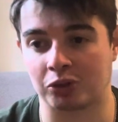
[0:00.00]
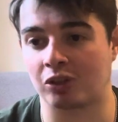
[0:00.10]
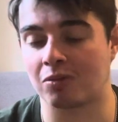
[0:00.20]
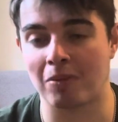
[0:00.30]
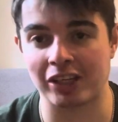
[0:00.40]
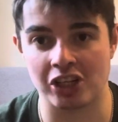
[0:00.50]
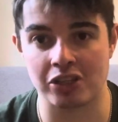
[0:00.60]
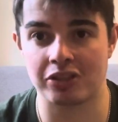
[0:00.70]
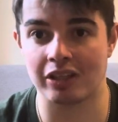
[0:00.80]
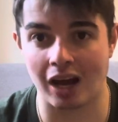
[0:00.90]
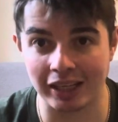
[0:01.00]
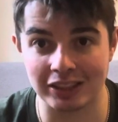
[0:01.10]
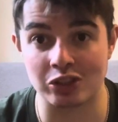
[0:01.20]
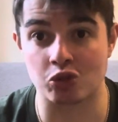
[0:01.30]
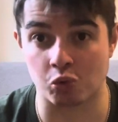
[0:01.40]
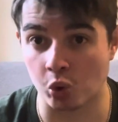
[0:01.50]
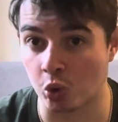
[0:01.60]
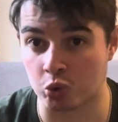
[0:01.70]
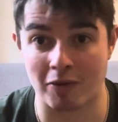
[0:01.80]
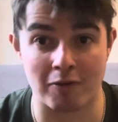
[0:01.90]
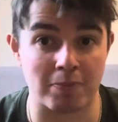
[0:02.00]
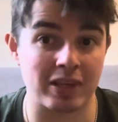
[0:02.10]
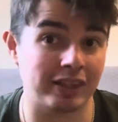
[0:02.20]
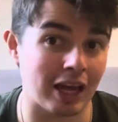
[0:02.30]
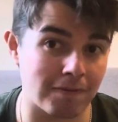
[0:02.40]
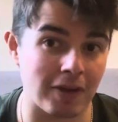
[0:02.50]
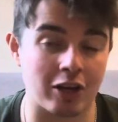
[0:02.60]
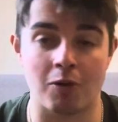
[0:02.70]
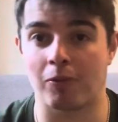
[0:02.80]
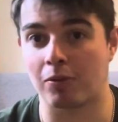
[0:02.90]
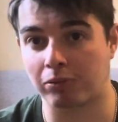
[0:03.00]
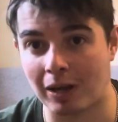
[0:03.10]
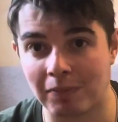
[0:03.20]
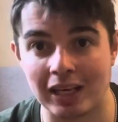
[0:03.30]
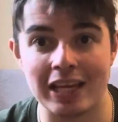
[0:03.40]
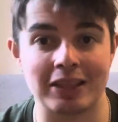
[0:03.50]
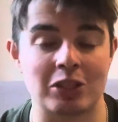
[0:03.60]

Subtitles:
to the Manchester United draws, whether it be in the FA Cup or the Premier League.